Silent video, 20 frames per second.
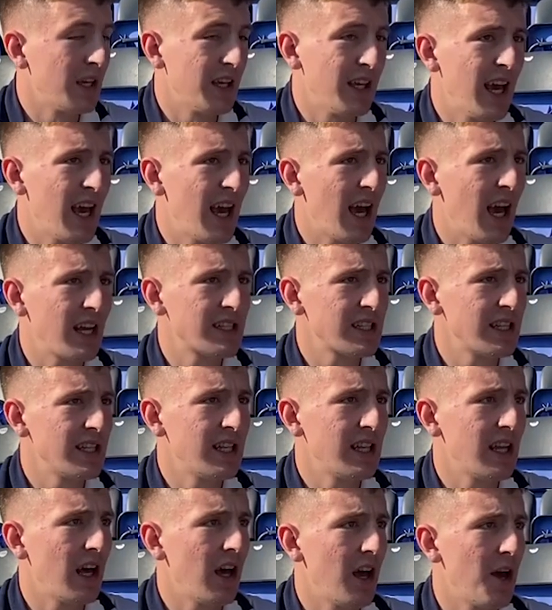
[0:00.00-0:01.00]
Yeah, as
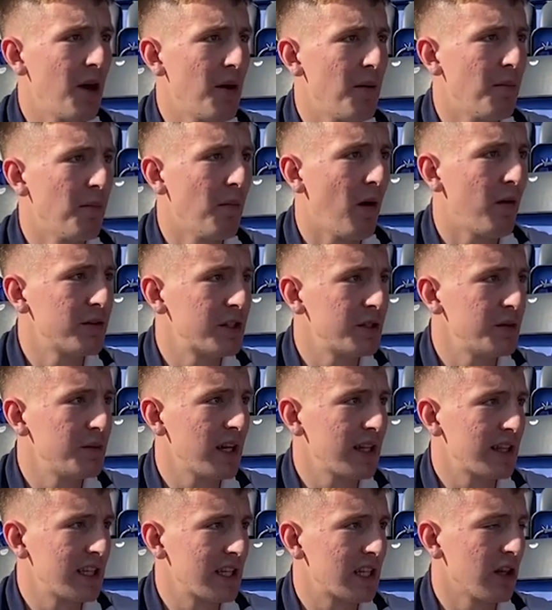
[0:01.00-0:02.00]
in, obviously we
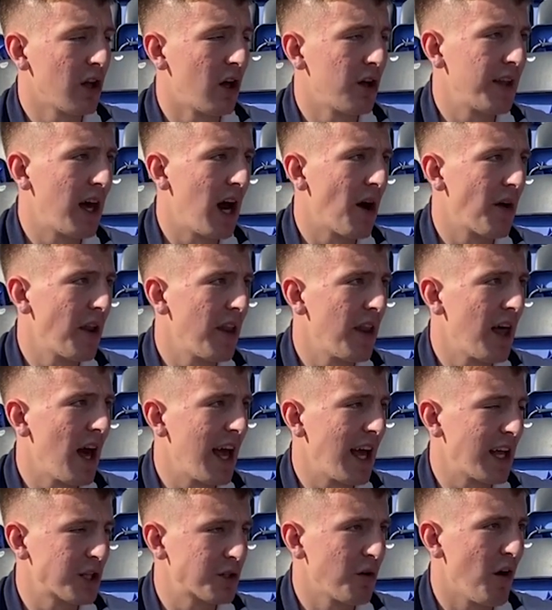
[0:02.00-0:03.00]
had this lockdown and that,
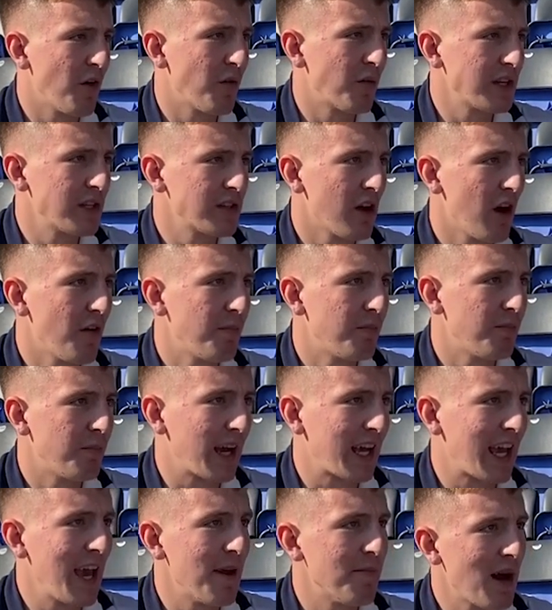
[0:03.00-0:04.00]
I had 12 weeks off.
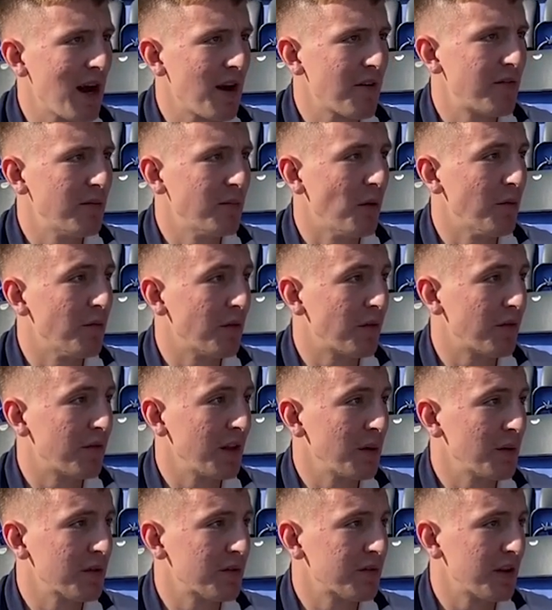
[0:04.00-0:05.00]
I came back for a month for
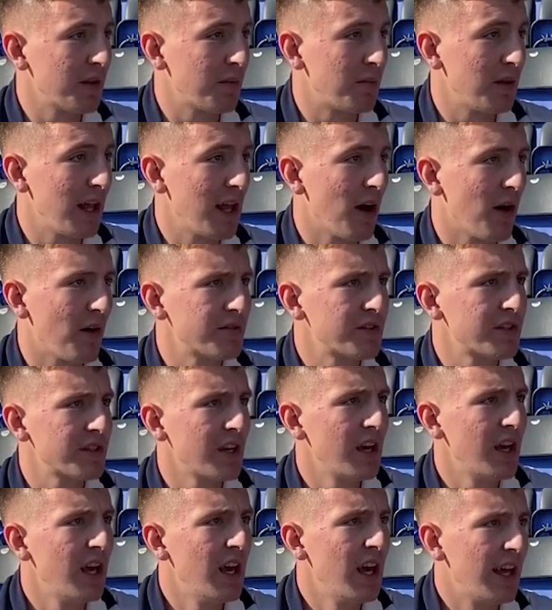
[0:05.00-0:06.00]
Fleetwood for the playoffs.
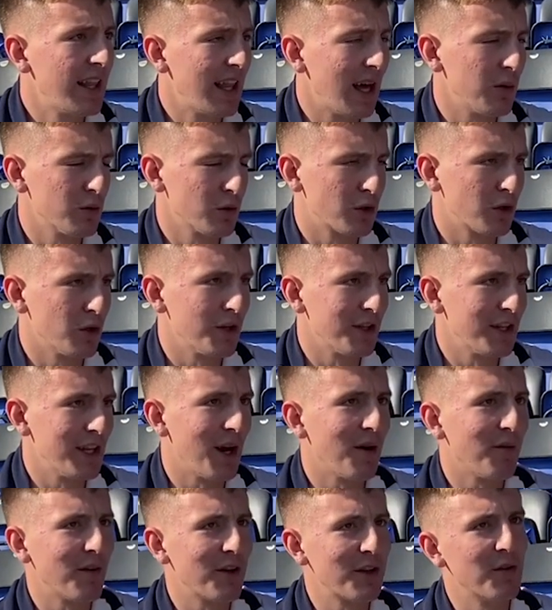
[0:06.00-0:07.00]
That was good
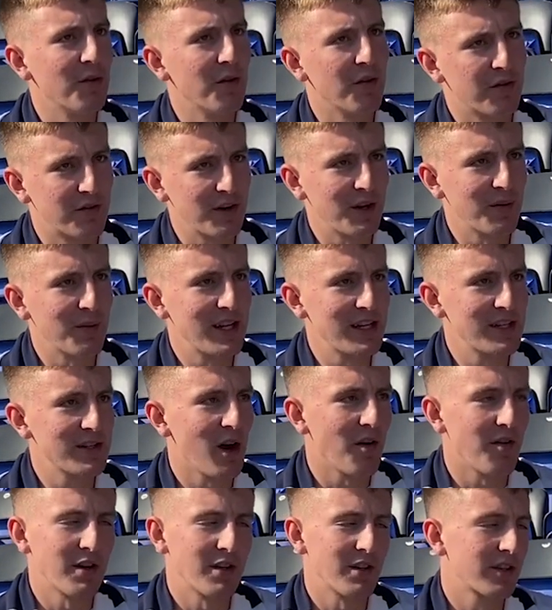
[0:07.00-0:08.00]
now, but another 3 weeks
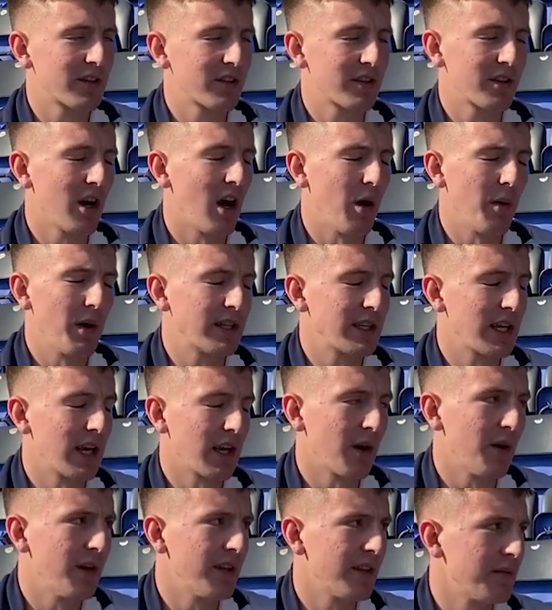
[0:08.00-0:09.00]
off, I just can't wait to
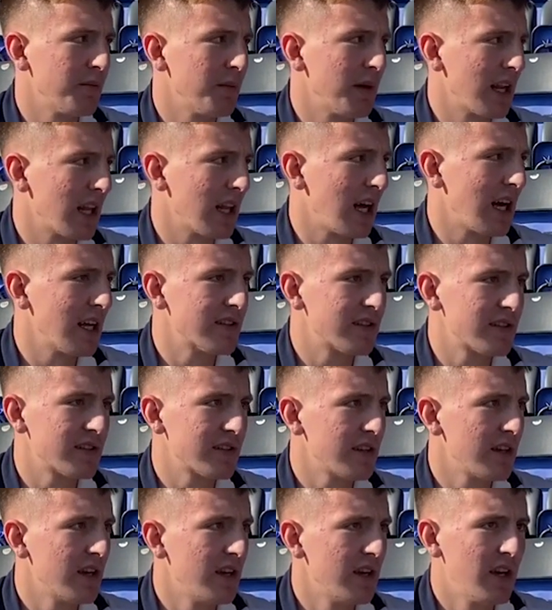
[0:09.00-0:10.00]
get going, meet the
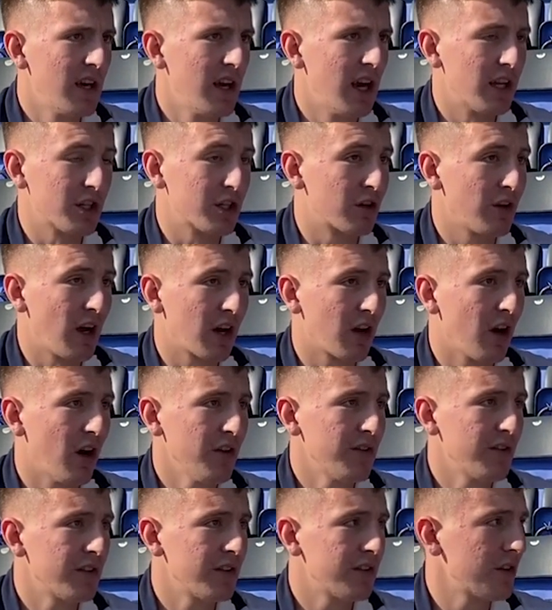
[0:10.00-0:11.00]
lads, and just crack
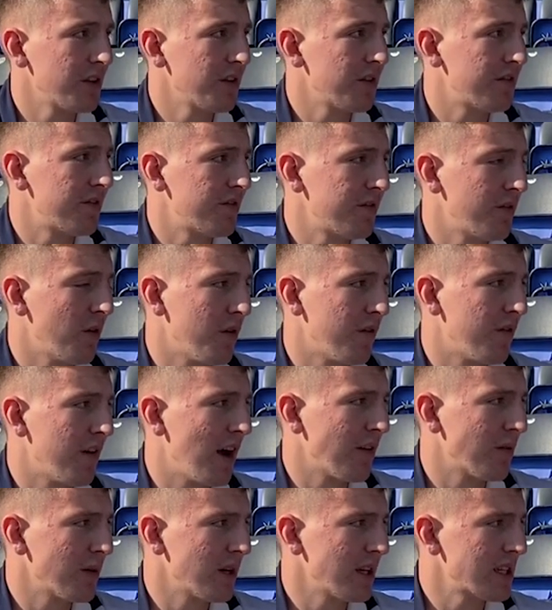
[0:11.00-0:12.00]
on. There's only 4 or
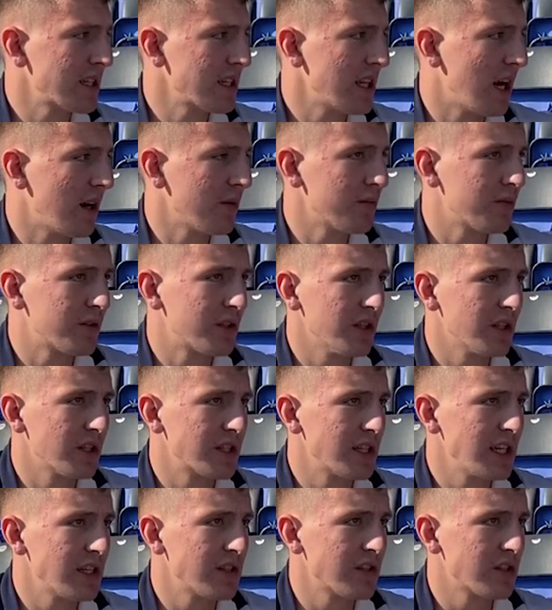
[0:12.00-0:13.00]
5 weeks now until the
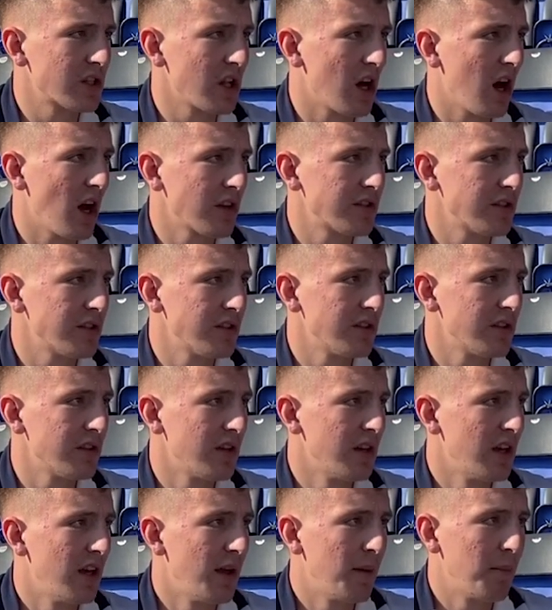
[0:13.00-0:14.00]
season starts, and
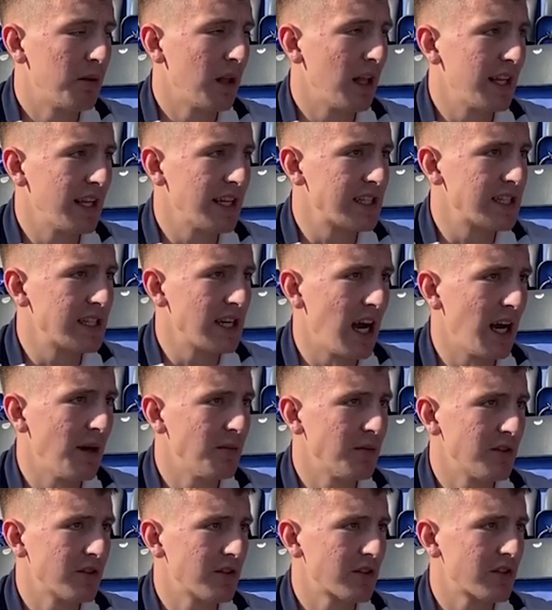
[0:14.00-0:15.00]
plenty of time,
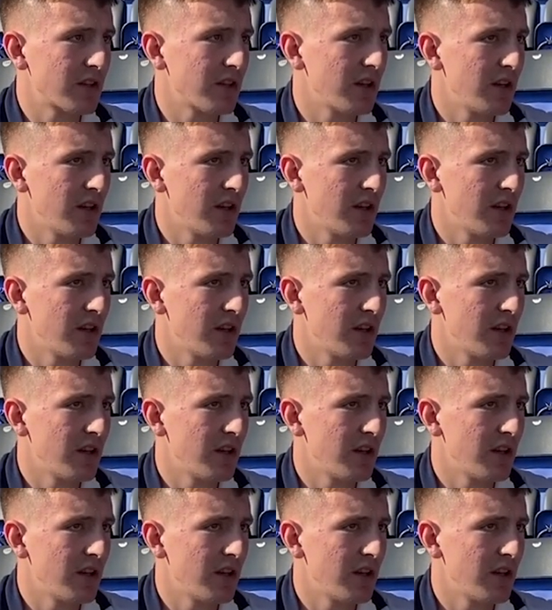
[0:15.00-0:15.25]
and just,